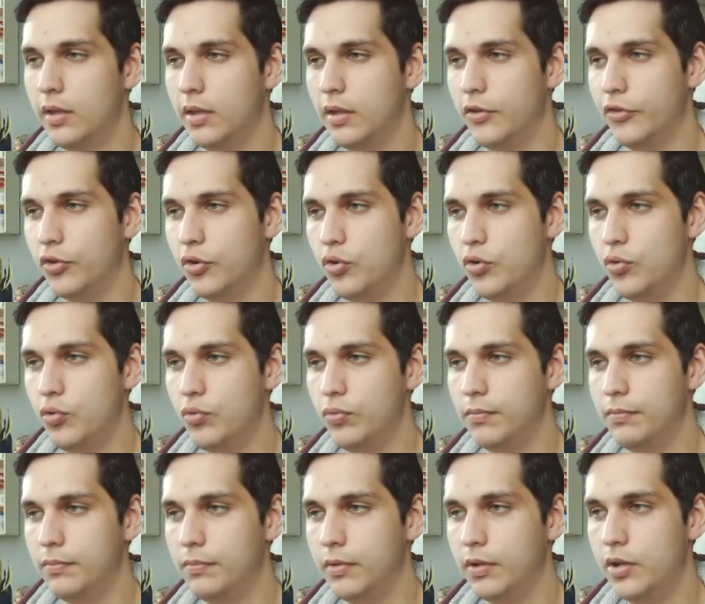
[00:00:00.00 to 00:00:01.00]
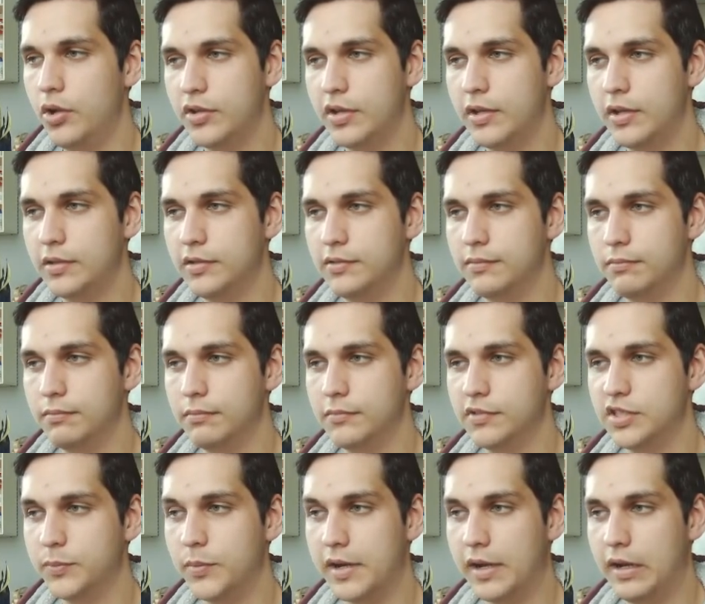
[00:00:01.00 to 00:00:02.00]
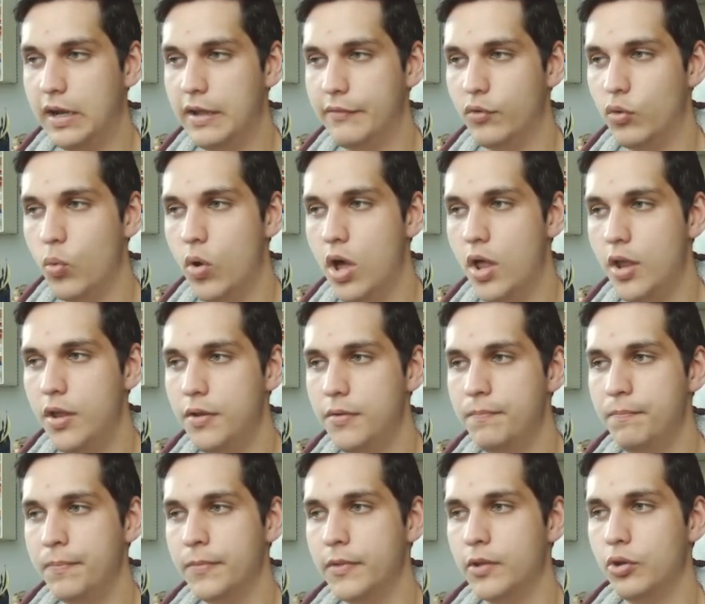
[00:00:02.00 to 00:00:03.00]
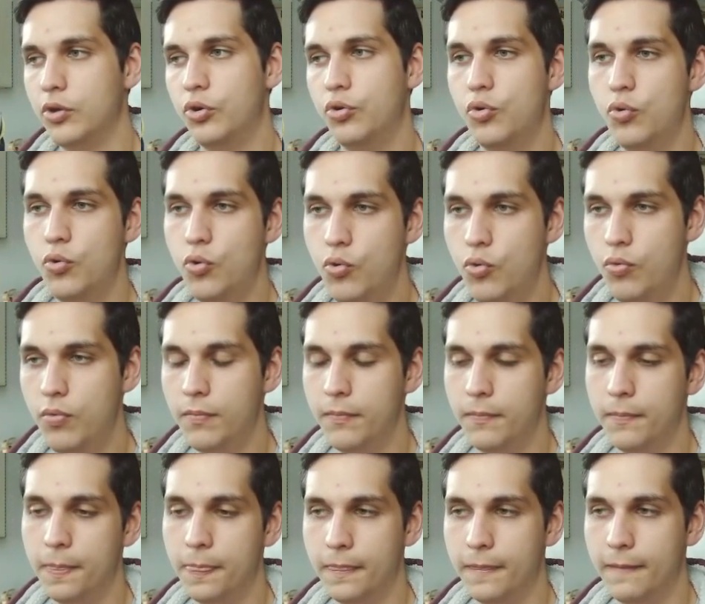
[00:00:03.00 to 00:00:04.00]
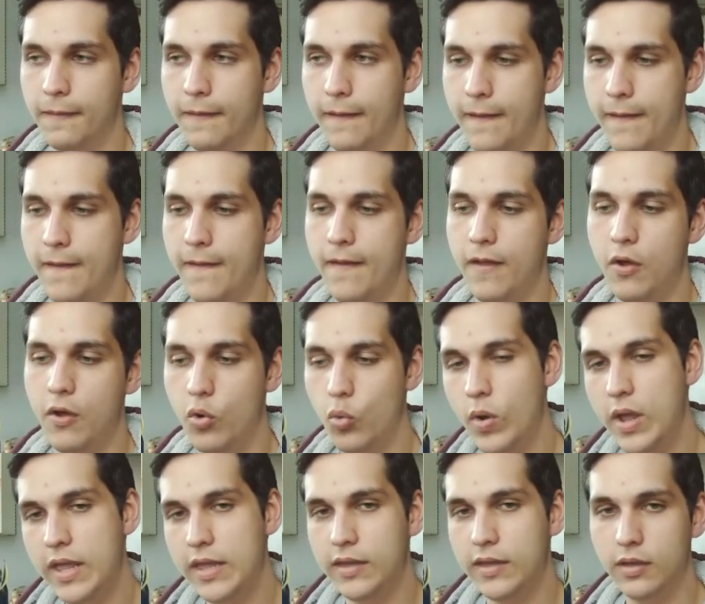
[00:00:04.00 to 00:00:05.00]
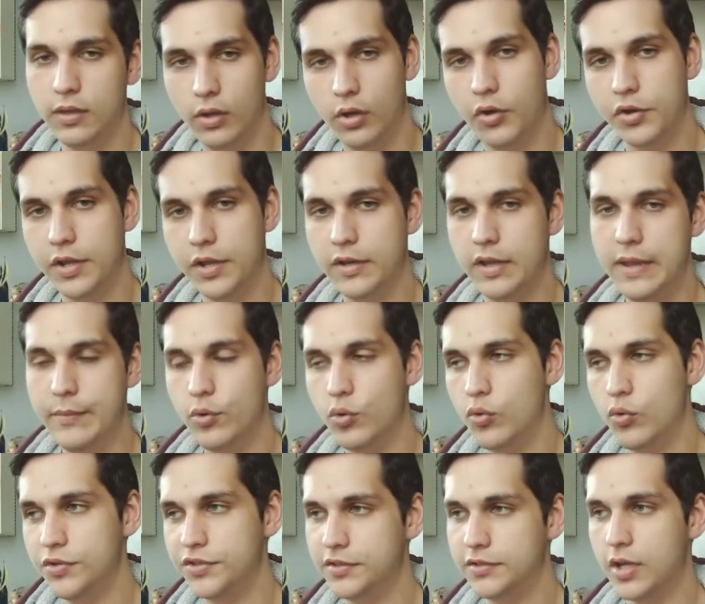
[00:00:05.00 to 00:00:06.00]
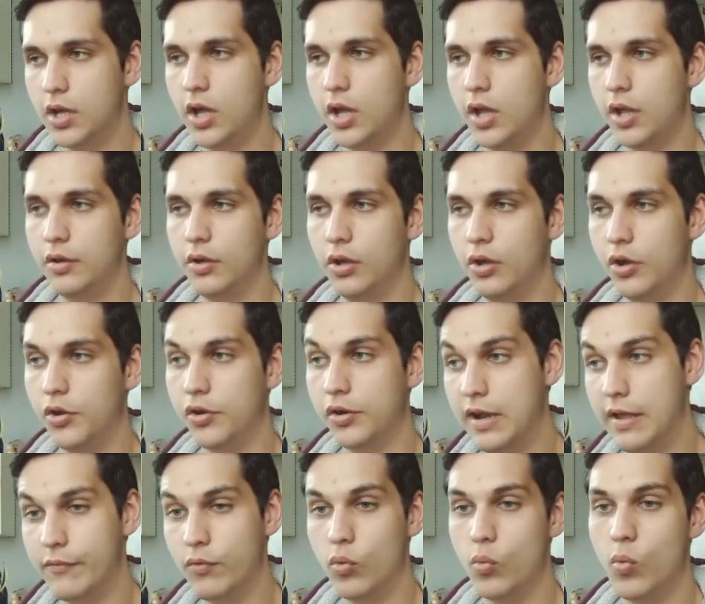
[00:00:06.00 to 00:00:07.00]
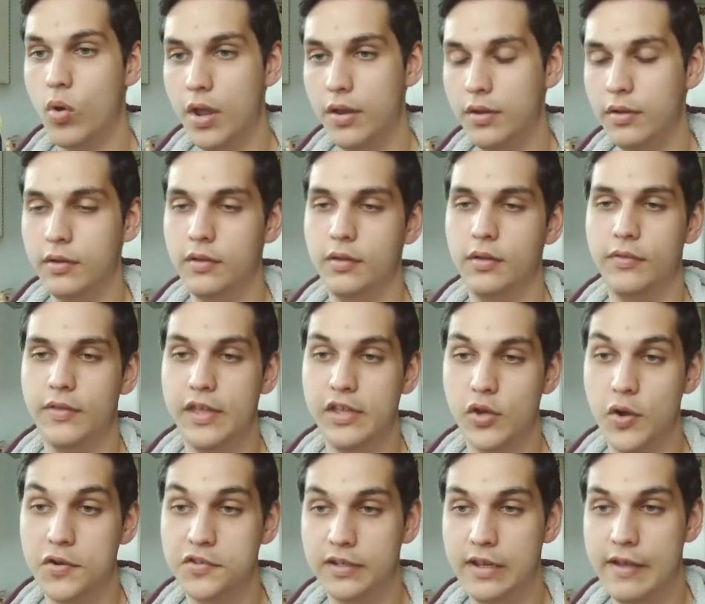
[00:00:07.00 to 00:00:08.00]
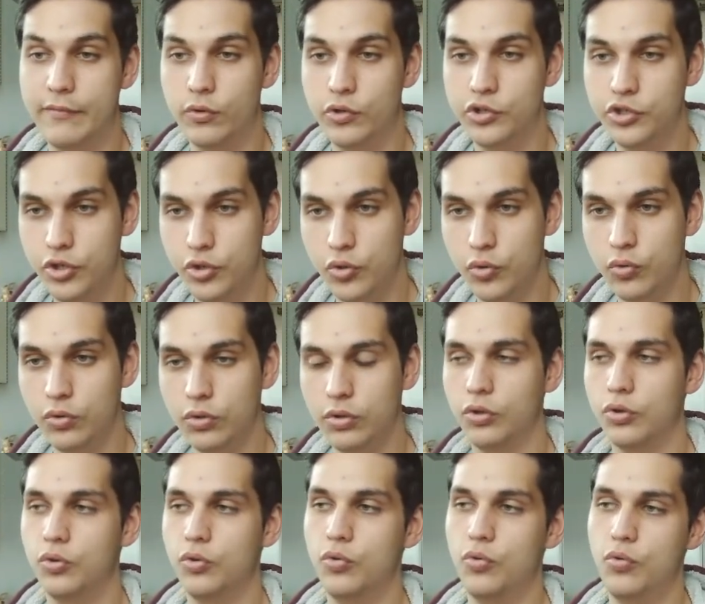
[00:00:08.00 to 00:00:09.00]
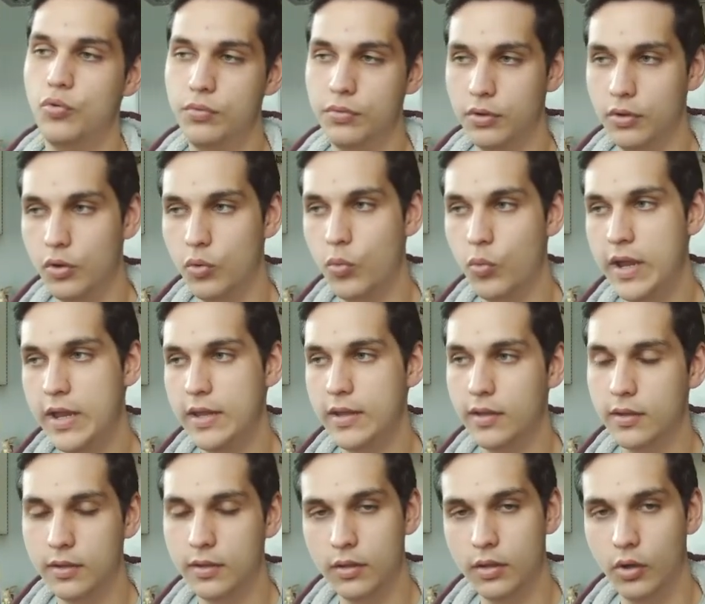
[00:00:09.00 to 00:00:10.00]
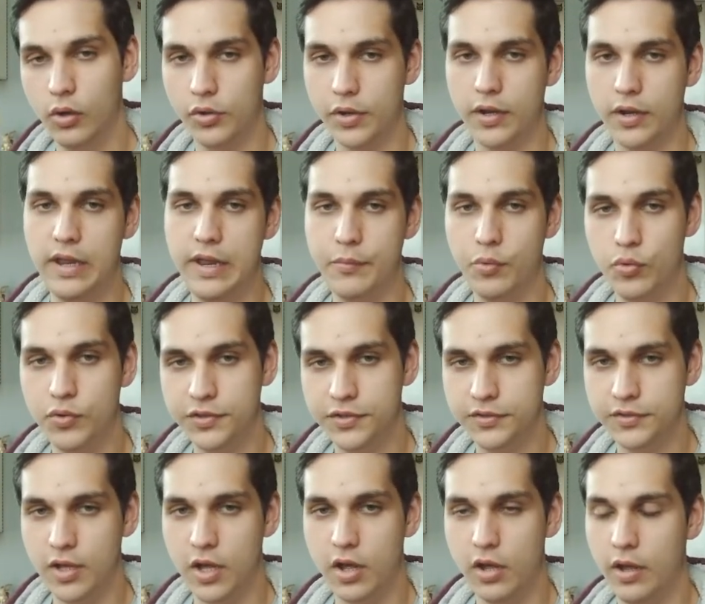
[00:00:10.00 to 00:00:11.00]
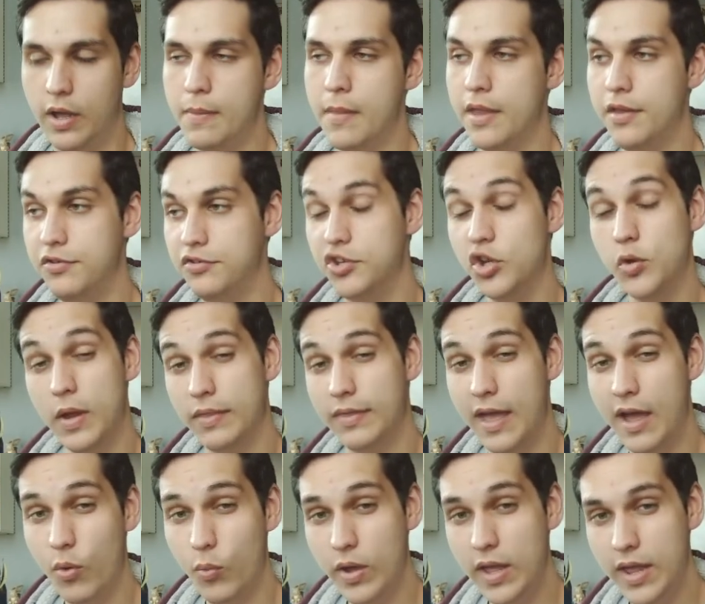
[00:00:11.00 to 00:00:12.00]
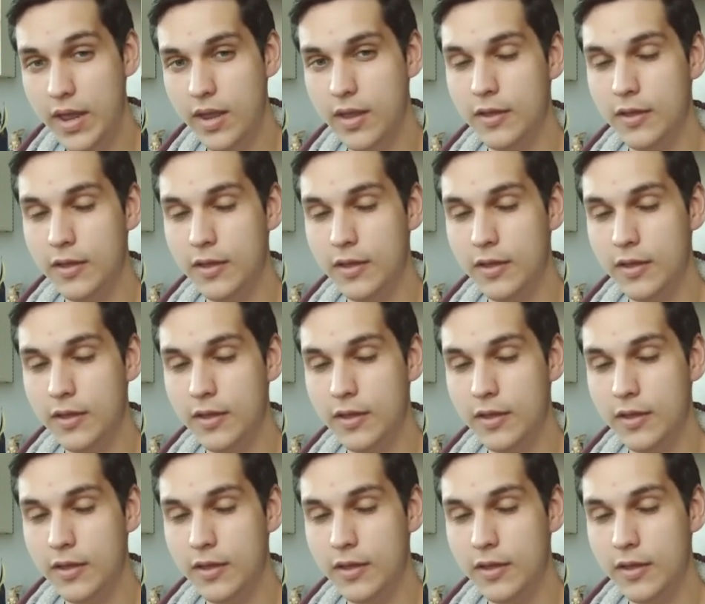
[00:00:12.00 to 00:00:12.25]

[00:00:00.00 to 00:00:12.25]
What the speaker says: So look at spider level 1, call, awake, on enable, start on level 1. Then go to level 2, call, awake, on enable, start, and then do it that way.